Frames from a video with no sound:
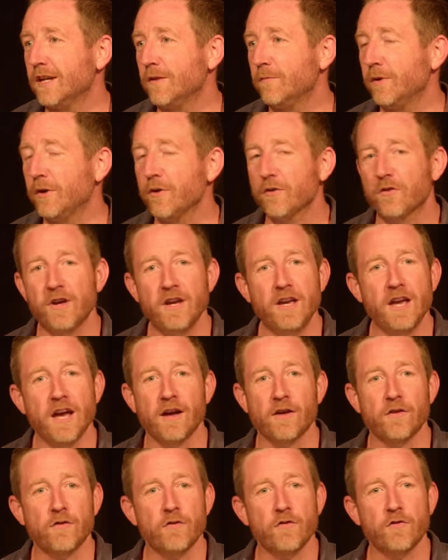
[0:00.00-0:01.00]
because he
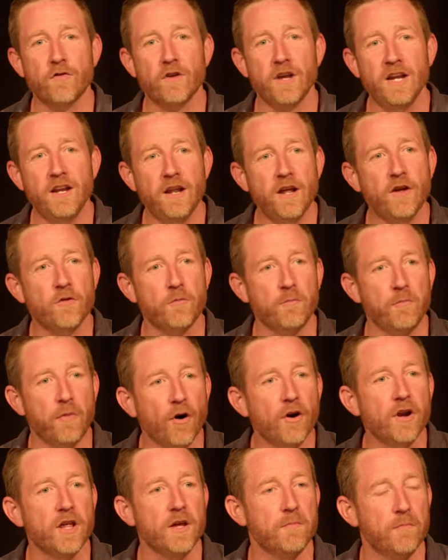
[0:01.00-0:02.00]
has in his
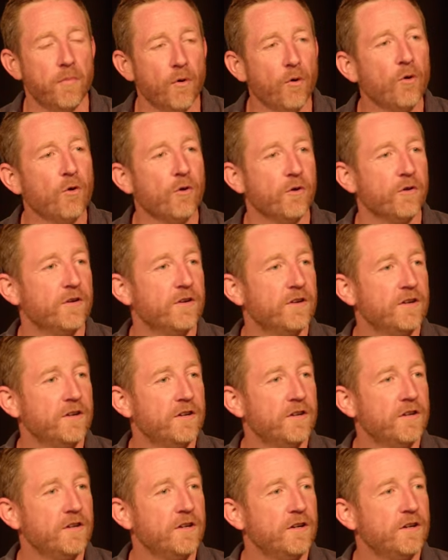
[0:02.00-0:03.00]
body borne
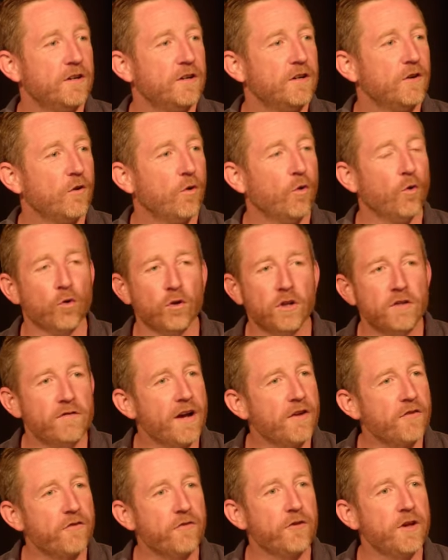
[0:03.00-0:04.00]
all of
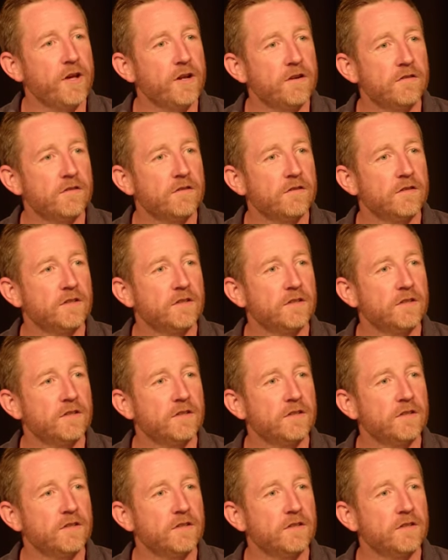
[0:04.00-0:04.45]
our sin,